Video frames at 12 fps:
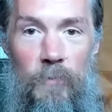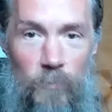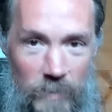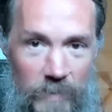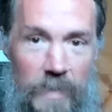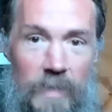
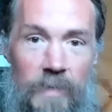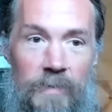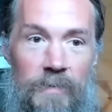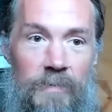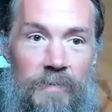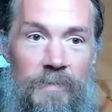Really?
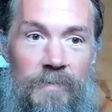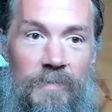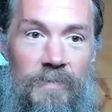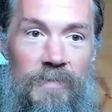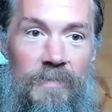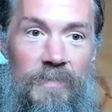
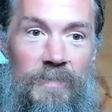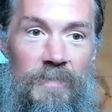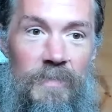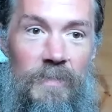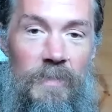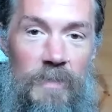
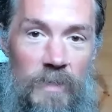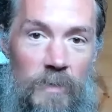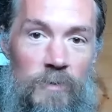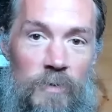Tell